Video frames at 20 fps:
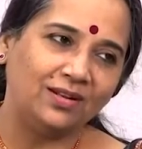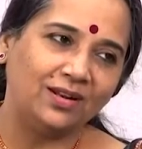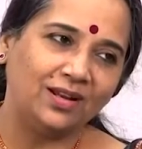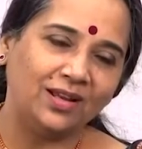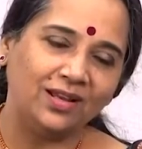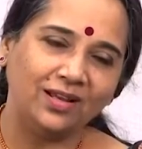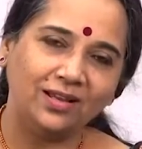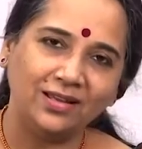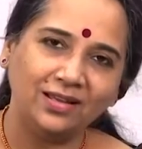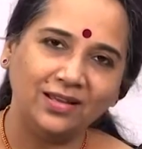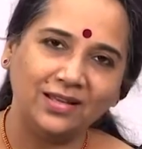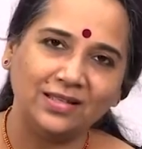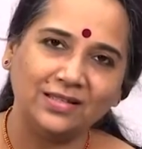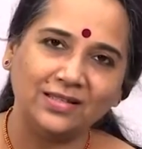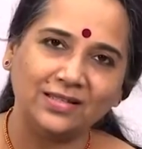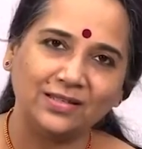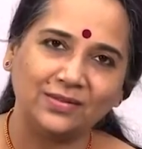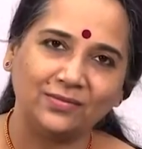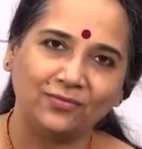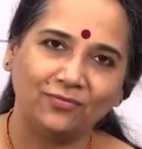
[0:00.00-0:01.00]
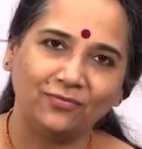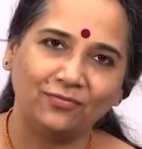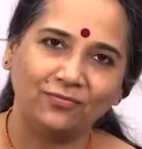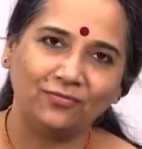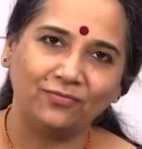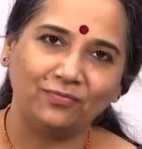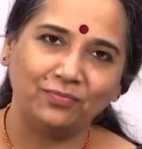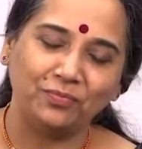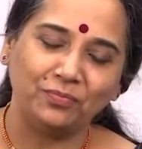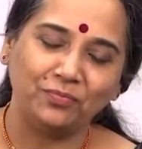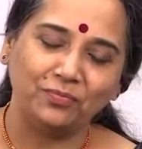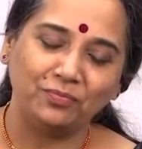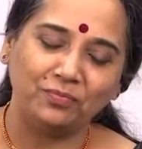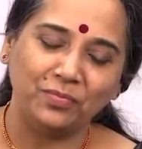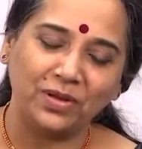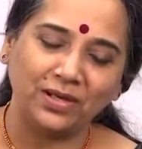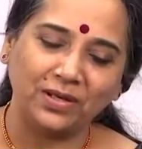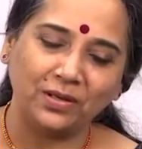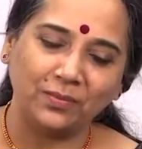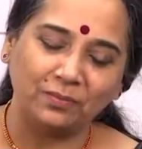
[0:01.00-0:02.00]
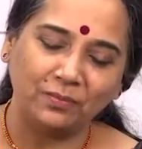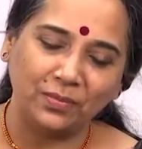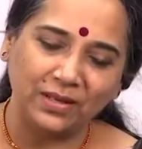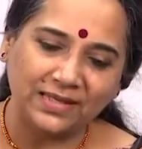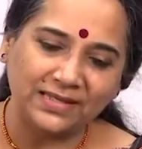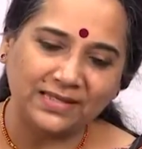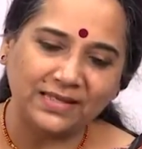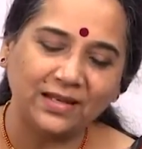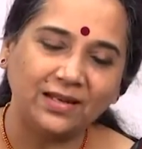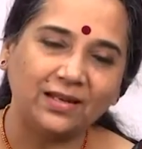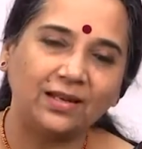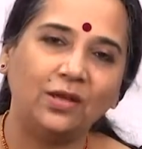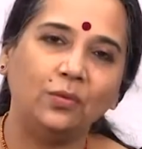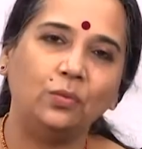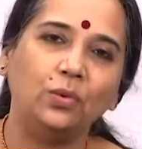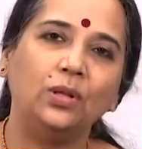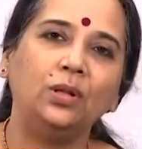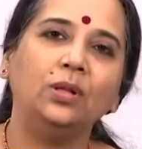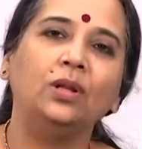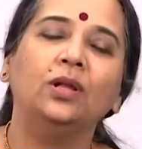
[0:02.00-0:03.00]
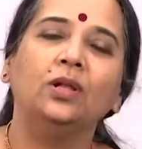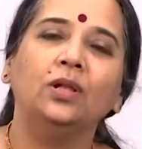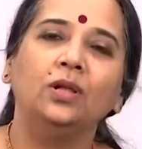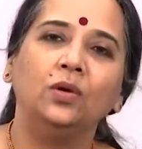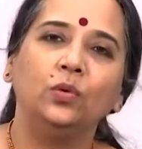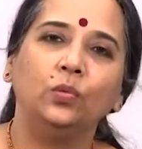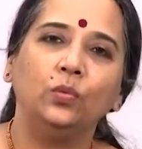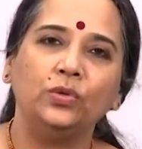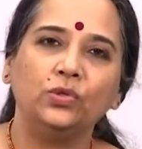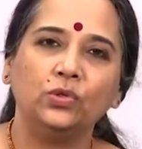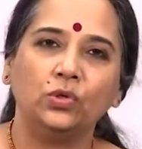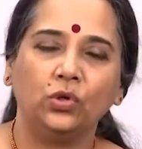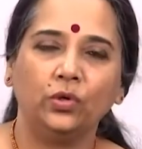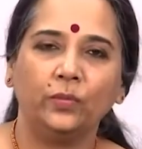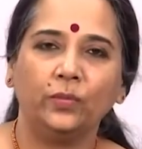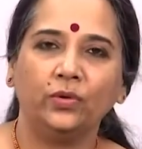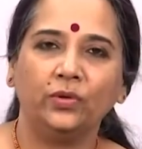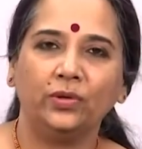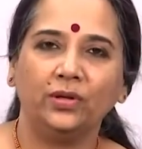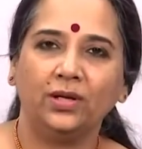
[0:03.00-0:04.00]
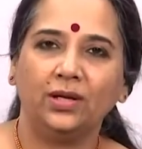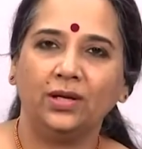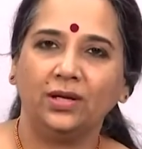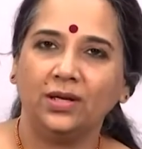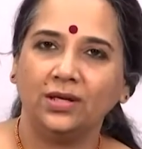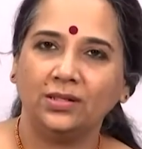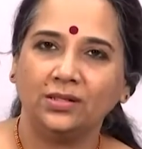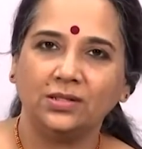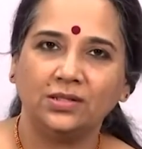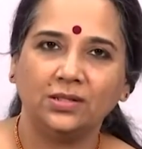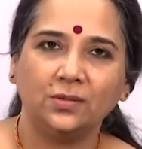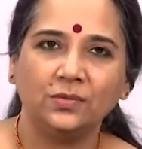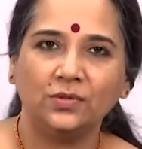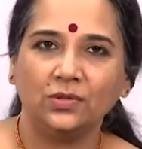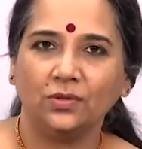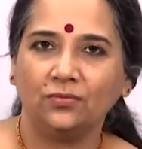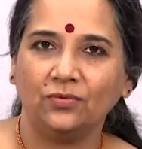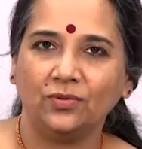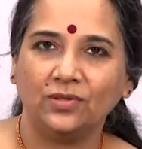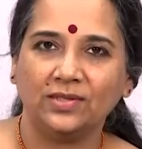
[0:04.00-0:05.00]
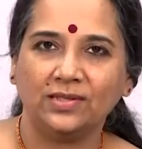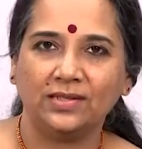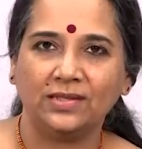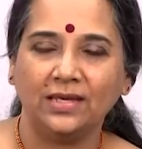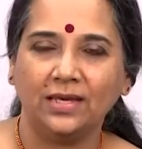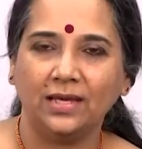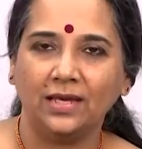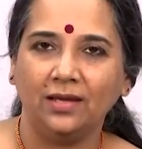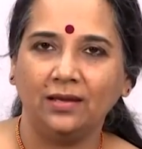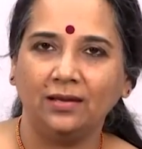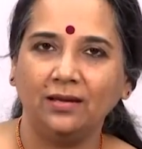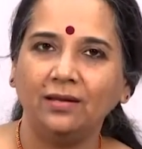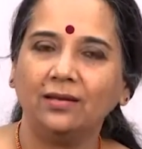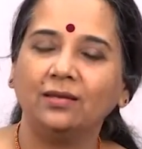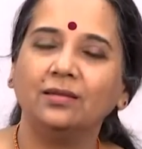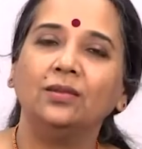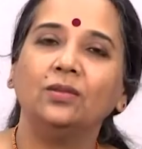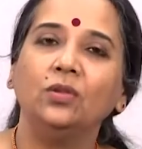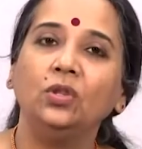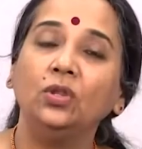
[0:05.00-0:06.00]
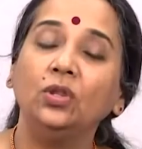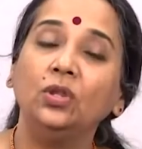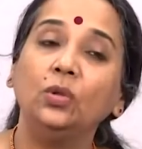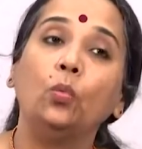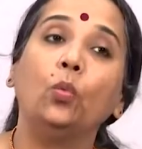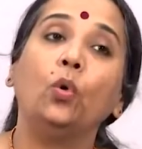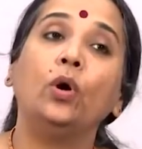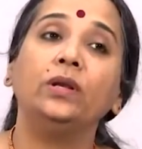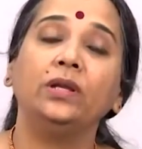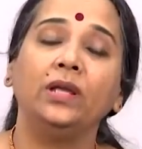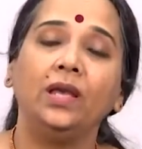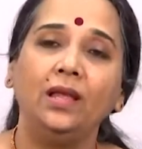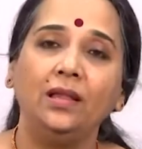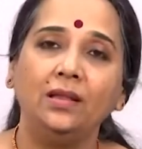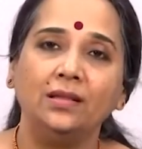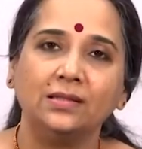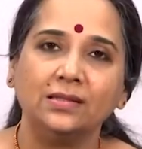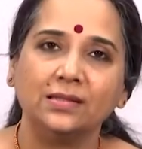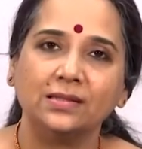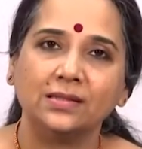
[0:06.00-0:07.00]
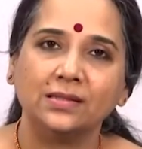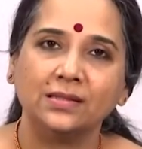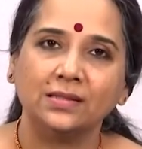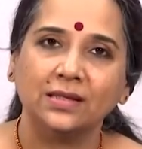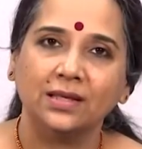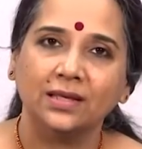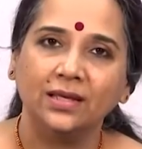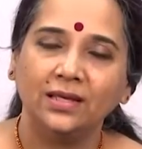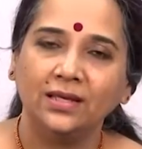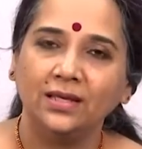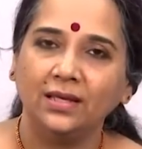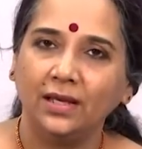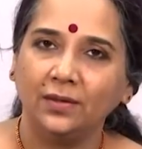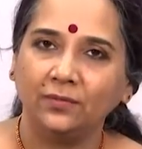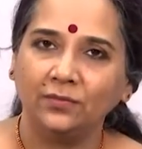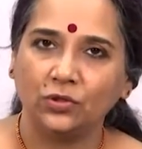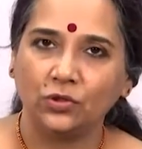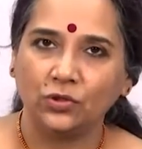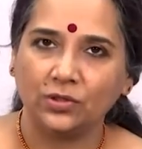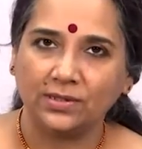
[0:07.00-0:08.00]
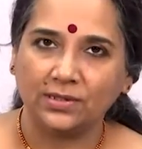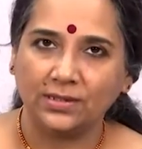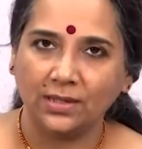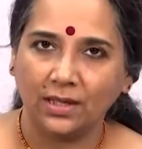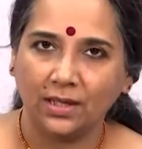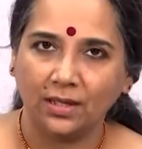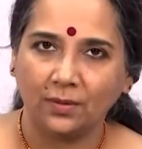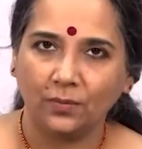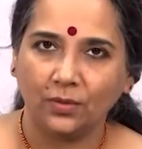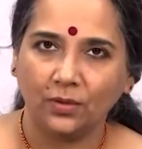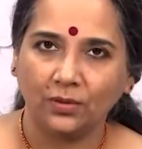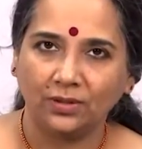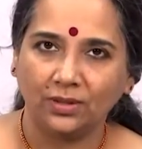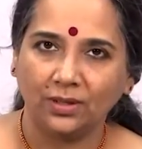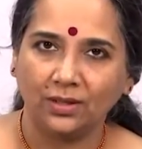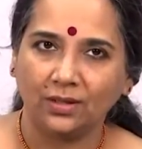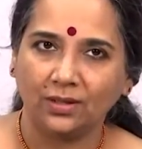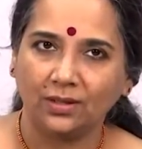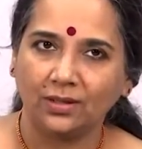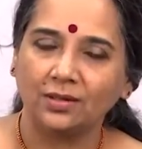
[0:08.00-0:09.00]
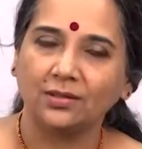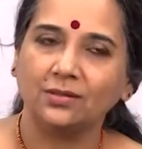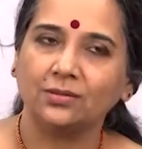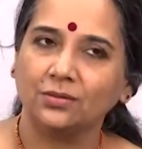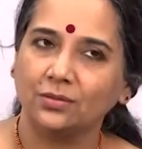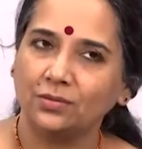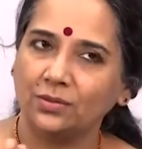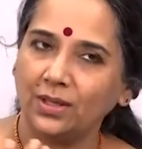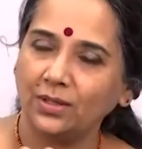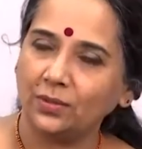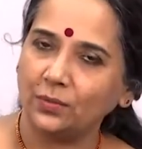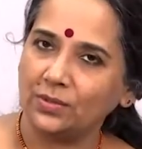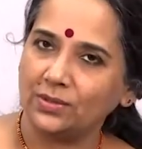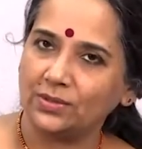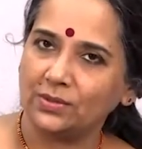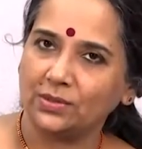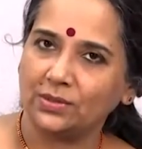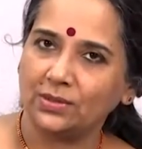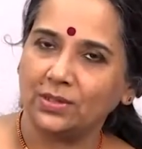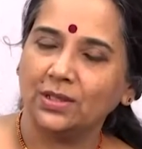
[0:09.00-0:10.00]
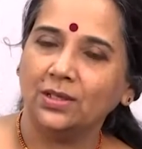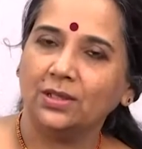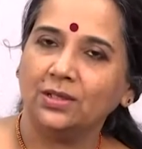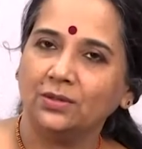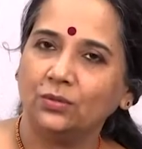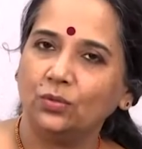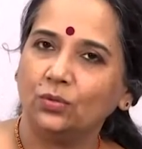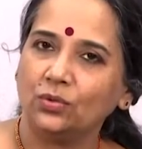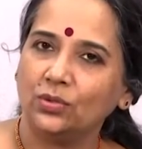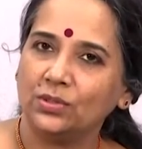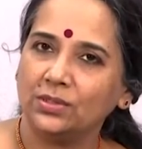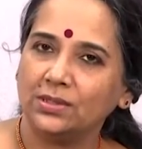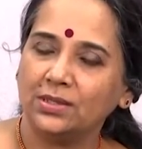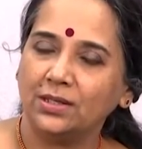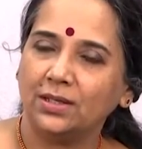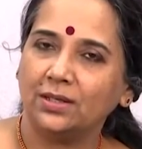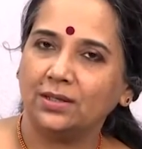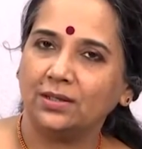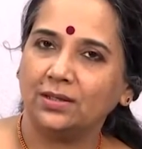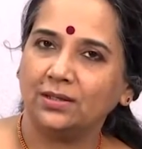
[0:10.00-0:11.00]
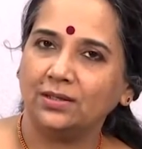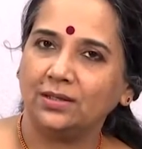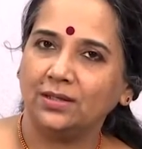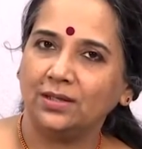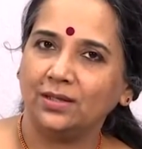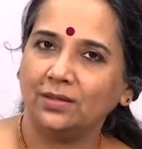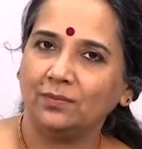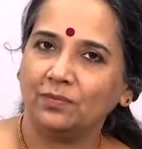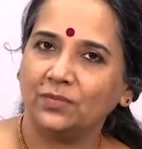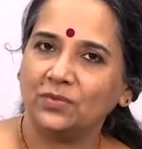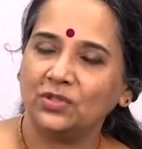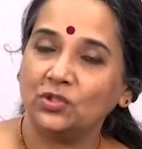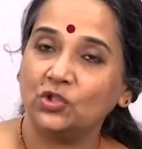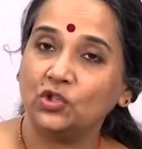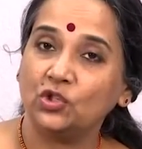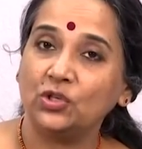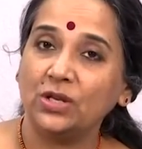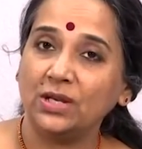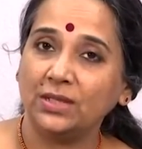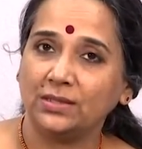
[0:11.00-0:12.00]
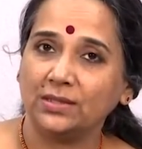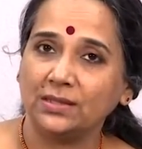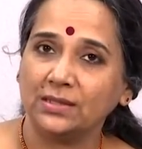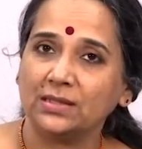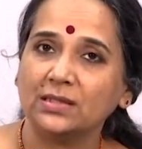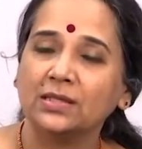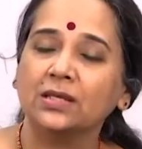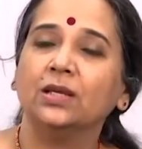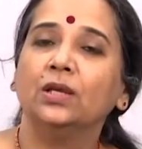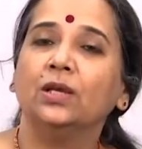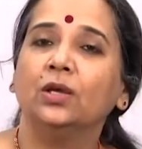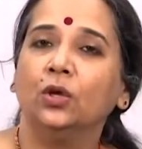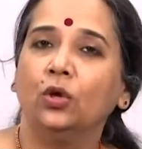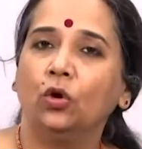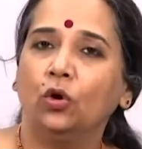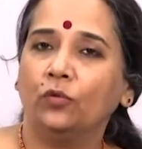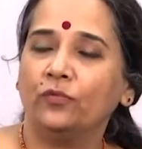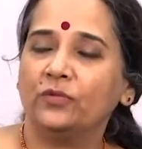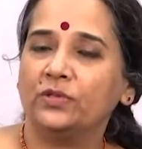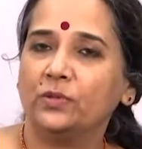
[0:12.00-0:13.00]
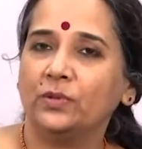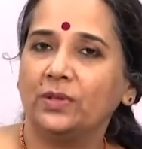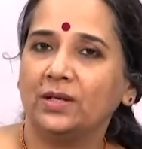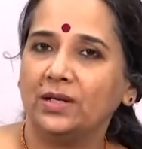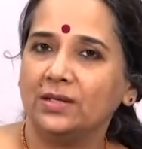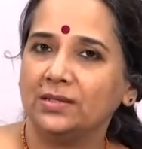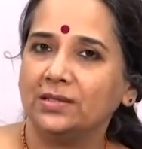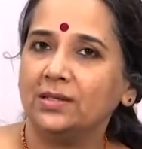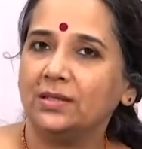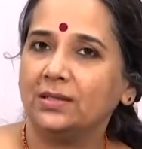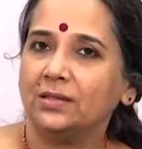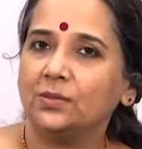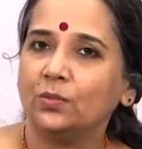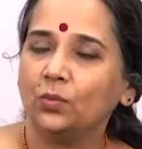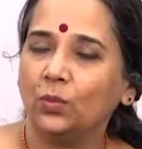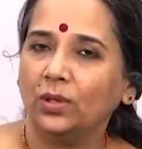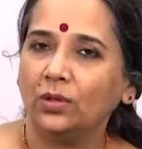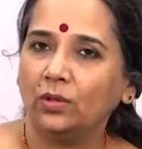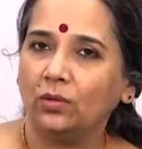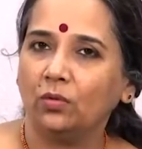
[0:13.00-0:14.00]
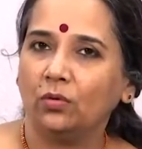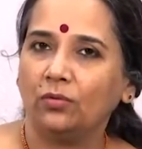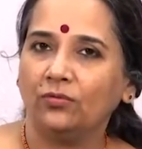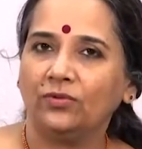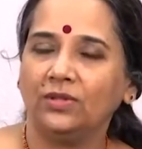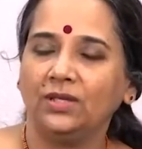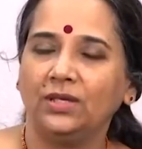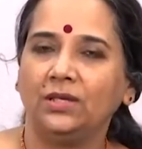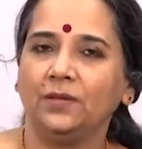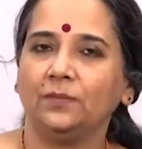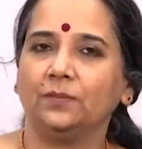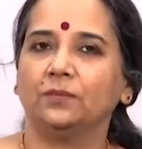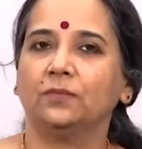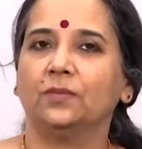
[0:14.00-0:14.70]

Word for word: raga is at a basic level, we talk about a raga in terms of its scale. The what else can we say about the raga? So that was those uh, the strengths of swaras, that is one of the